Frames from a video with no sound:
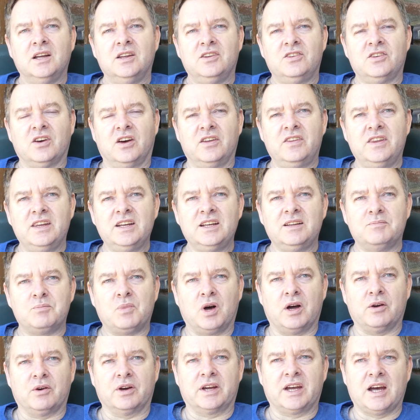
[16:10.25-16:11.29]
So I think
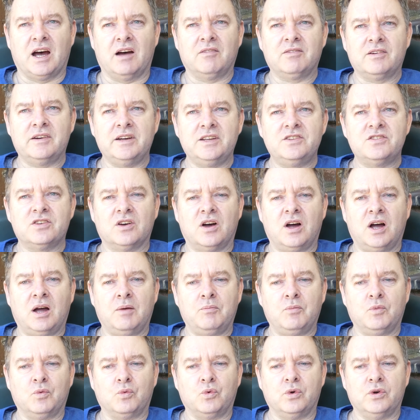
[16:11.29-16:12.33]
my recovery time